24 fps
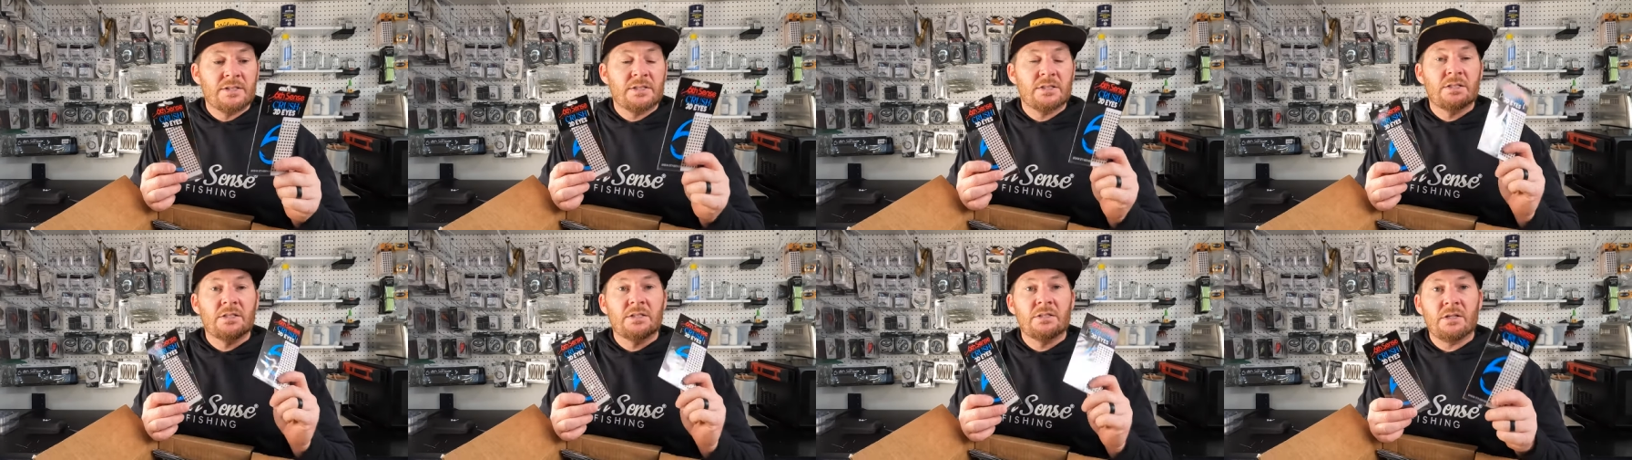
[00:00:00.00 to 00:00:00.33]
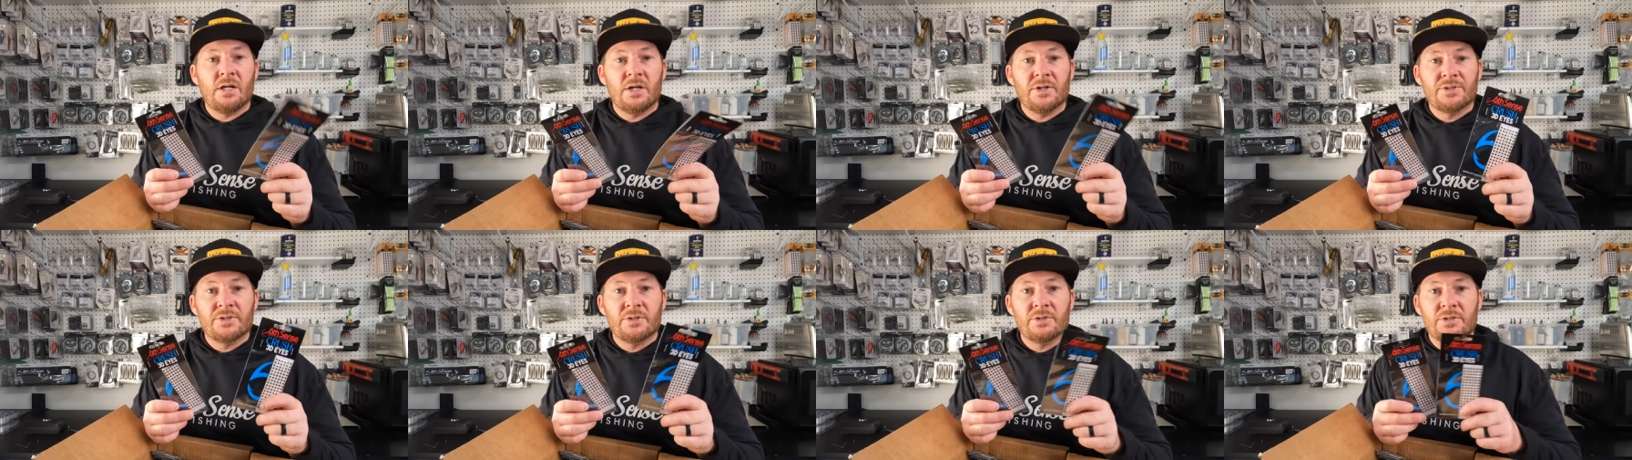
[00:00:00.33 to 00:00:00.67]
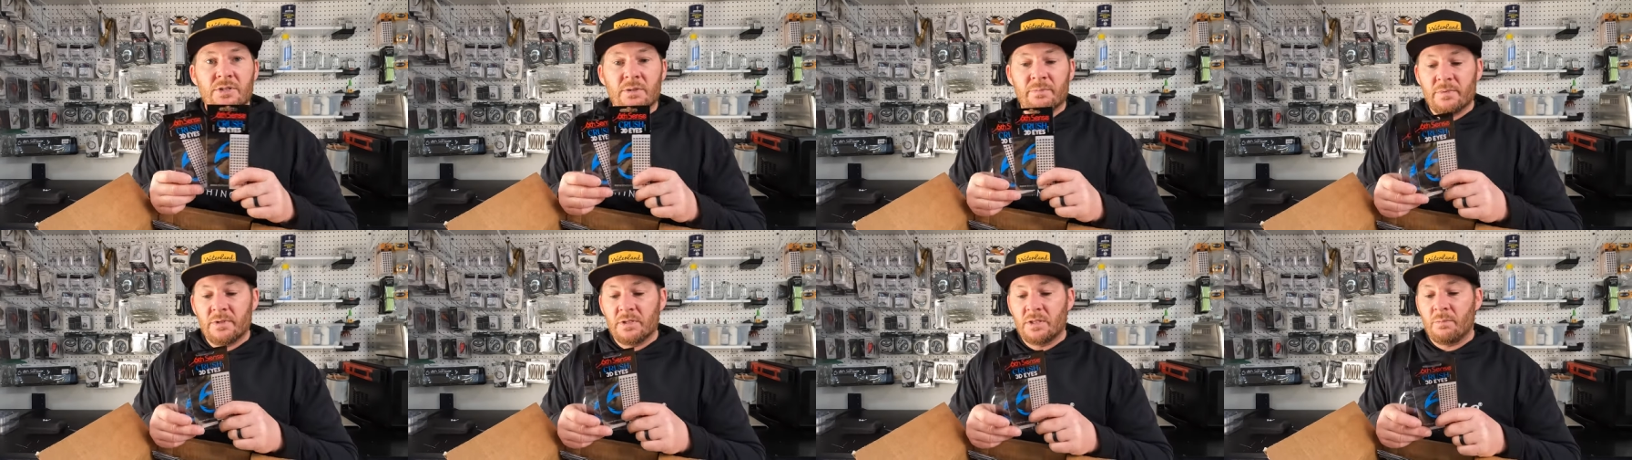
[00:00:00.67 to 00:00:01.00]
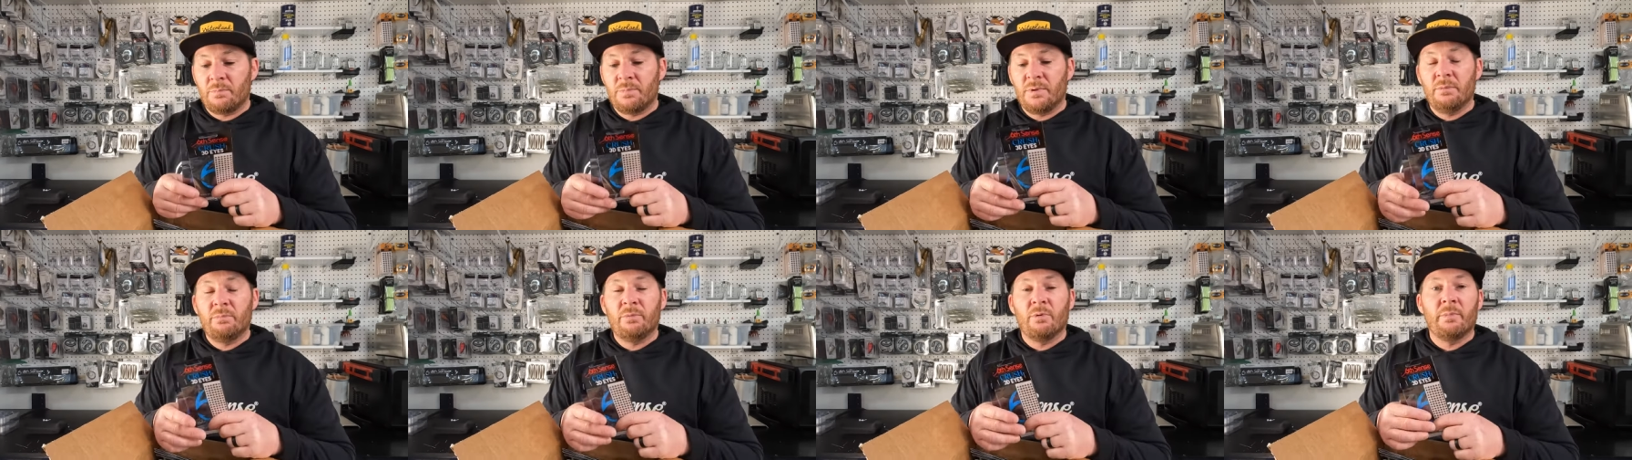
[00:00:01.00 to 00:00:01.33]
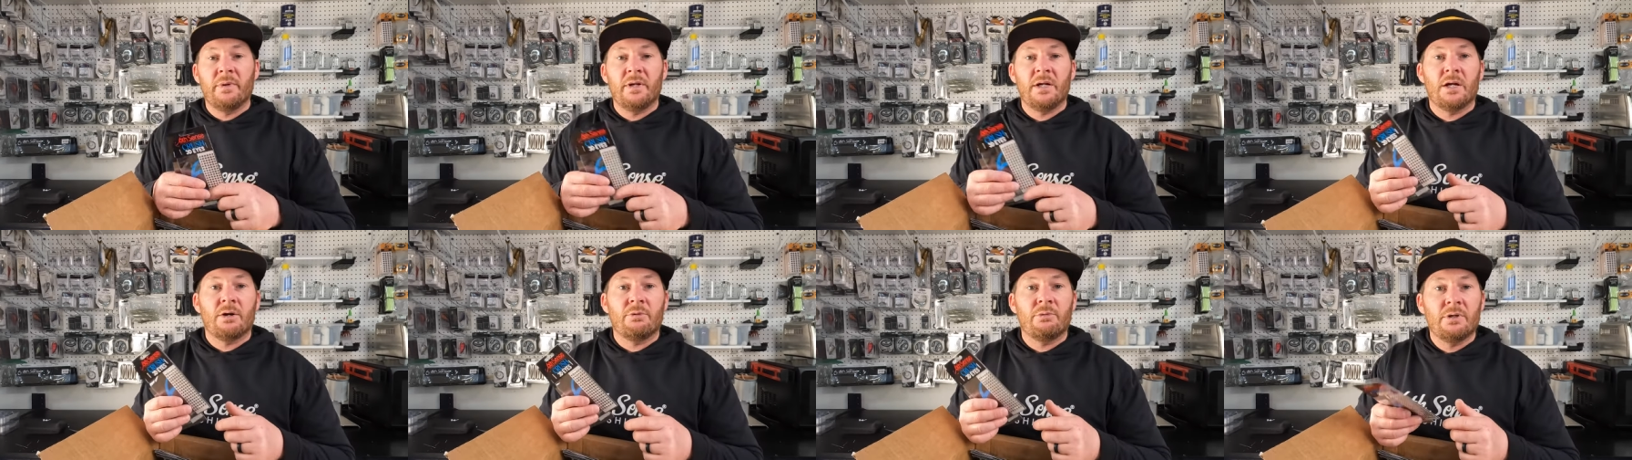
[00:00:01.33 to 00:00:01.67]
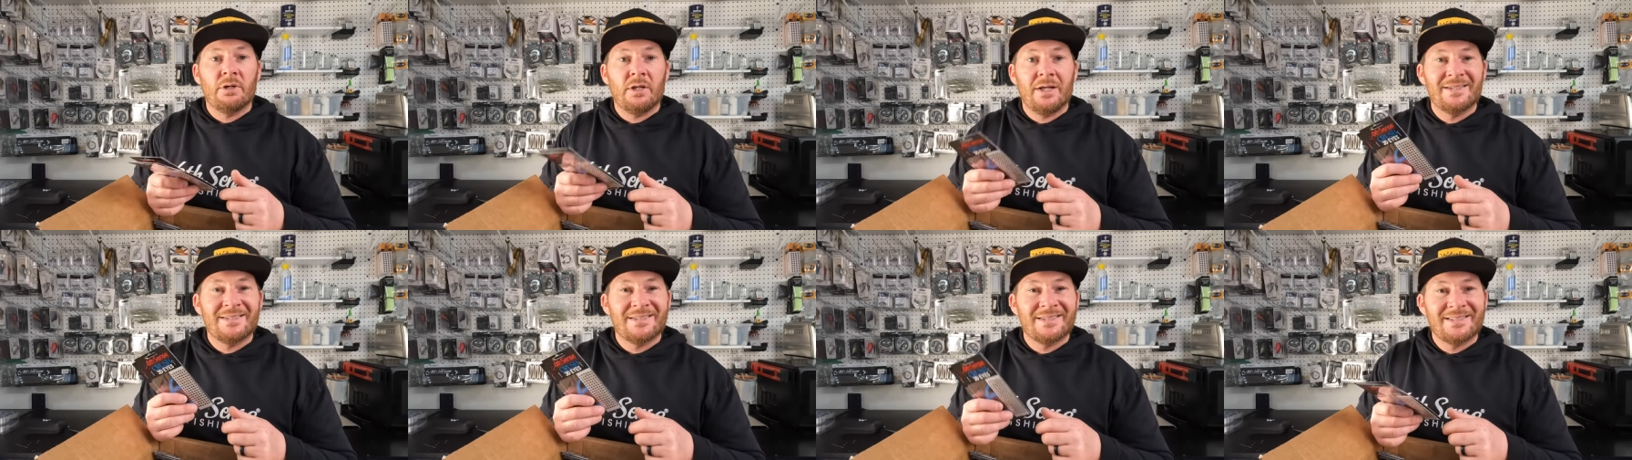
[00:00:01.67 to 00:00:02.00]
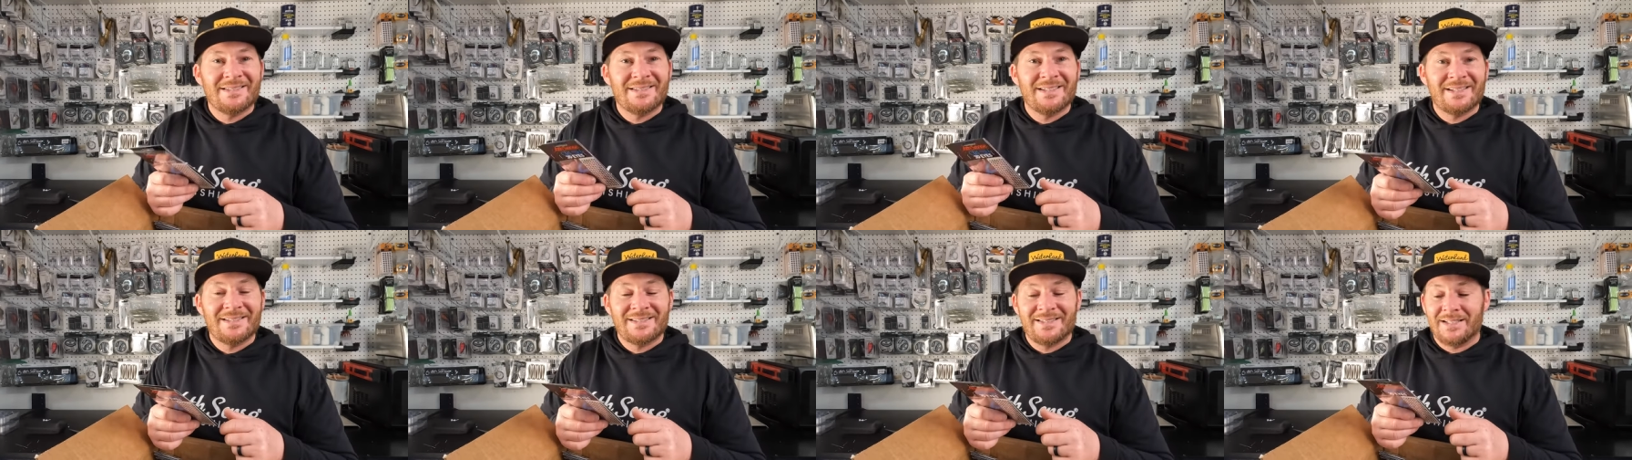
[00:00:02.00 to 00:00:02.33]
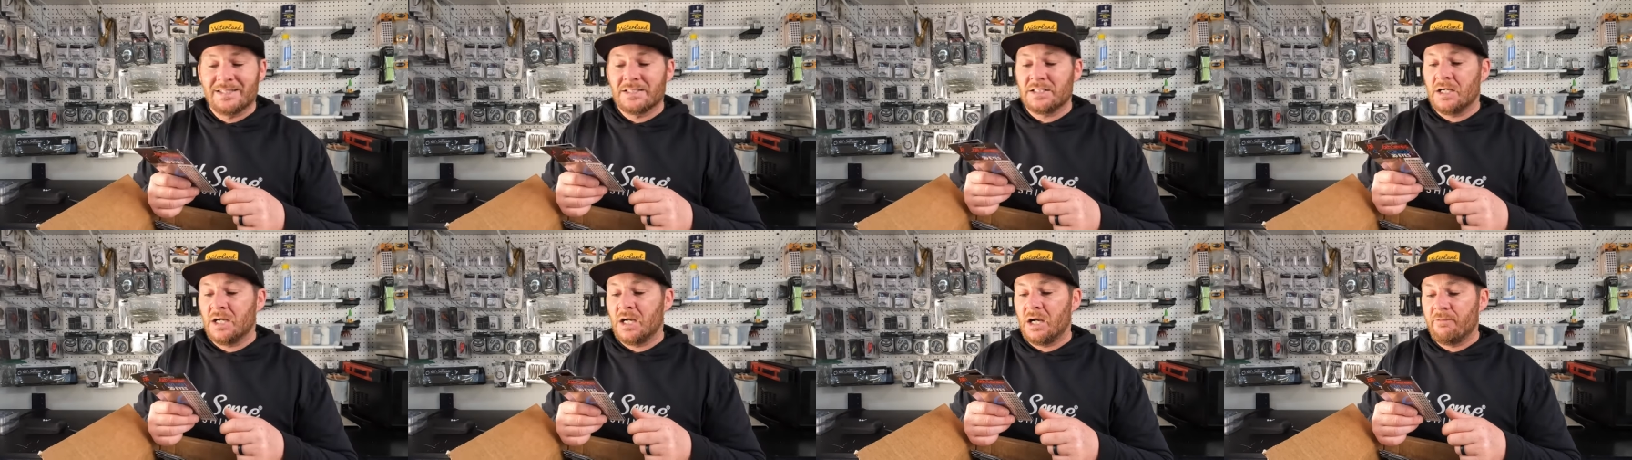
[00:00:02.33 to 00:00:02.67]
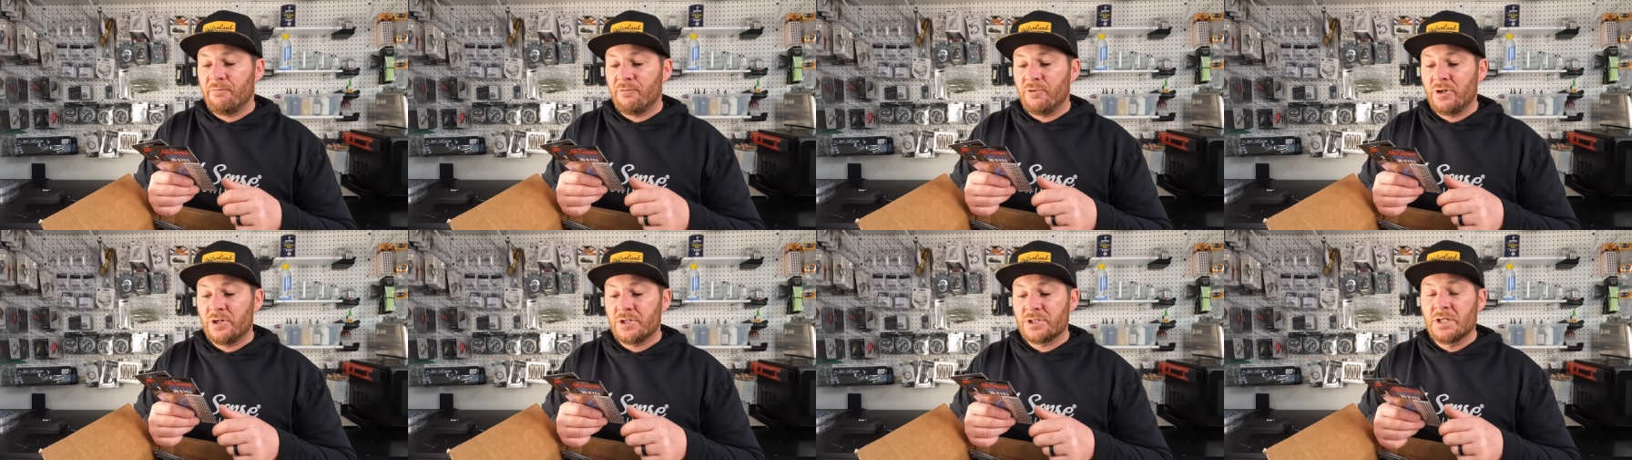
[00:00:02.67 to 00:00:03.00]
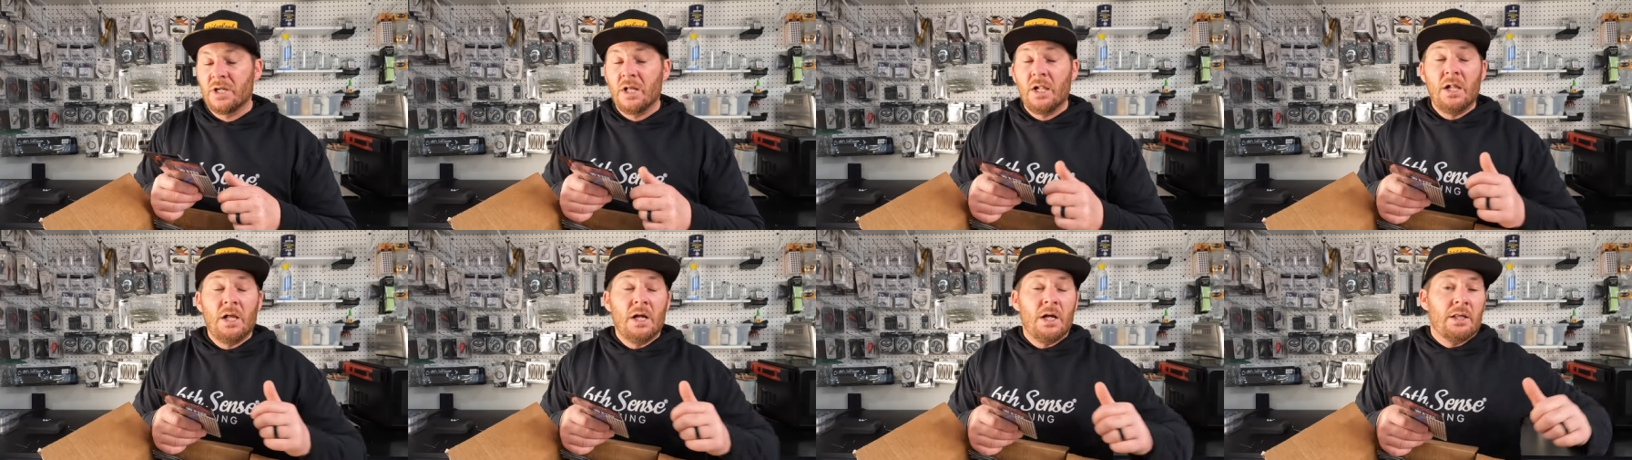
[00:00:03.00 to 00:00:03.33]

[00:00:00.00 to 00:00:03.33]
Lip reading: This is also something that people may not realize that Sixth Sense offers.